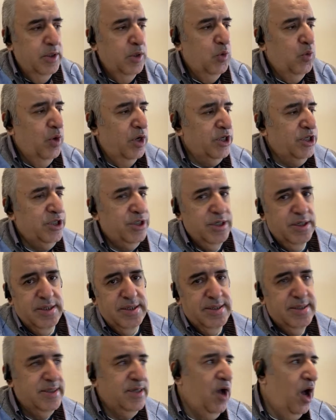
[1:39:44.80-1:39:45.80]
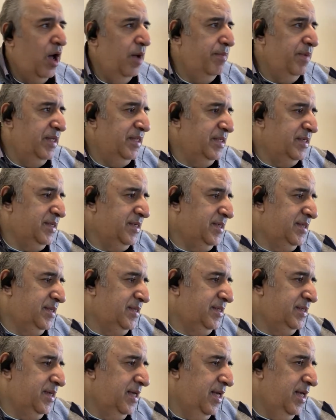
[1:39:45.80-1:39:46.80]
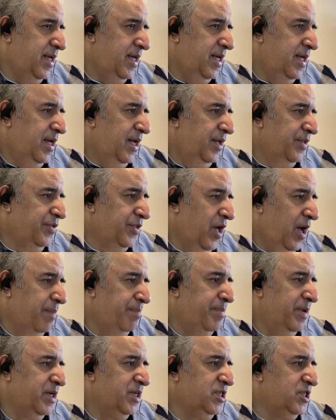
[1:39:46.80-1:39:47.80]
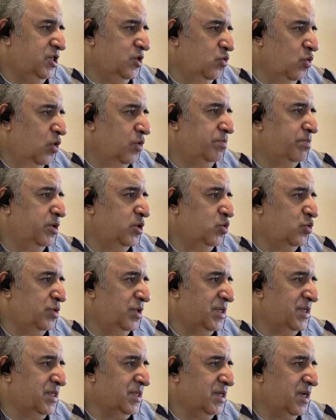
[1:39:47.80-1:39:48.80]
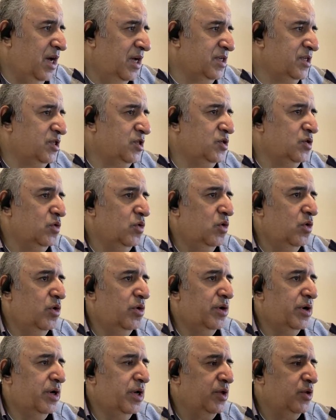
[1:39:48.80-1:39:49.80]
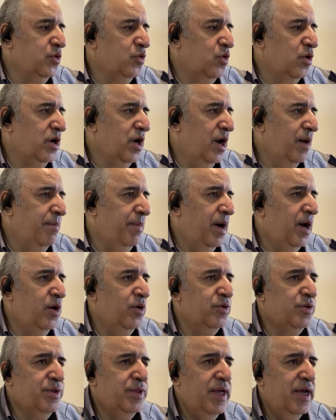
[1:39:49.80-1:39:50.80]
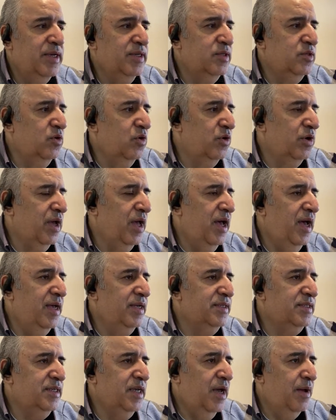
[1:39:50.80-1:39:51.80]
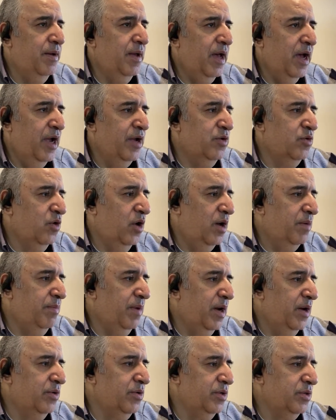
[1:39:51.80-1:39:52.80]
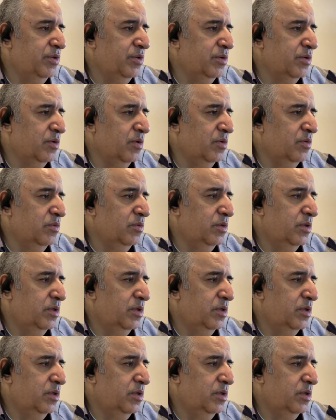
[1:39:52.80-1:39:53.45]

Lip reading: Questions, comments, topics you want me to discuss or talk about, as long as I know about it, you know.